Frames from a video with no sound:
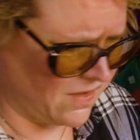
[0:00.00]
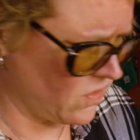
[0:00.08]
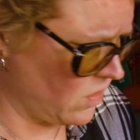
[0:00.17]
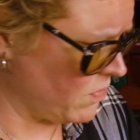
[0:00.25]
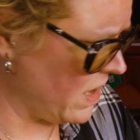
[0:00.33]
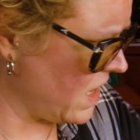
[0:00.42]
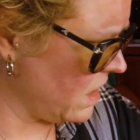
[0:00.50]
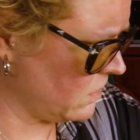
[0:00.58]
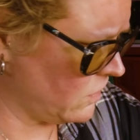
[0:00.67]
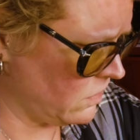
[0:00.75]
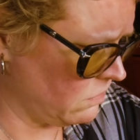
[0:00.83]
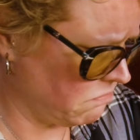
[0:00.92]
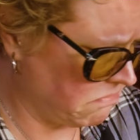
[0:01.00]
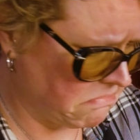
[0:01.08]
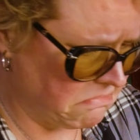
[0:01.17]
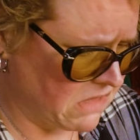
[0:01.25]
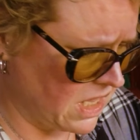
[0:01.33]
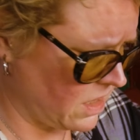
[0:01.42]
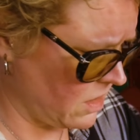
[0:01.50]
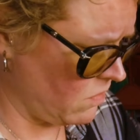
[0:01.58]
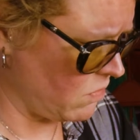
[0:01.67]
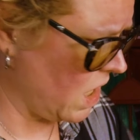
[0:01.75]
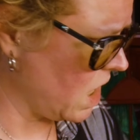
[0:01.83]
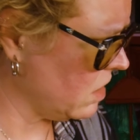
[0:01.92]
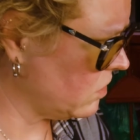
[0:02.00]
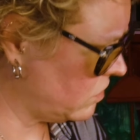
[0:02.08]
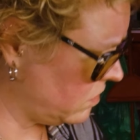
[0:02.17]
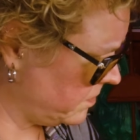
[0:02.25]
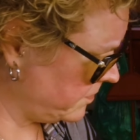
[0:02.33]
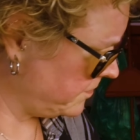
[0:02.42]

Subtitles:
to have a little box. I like the little box.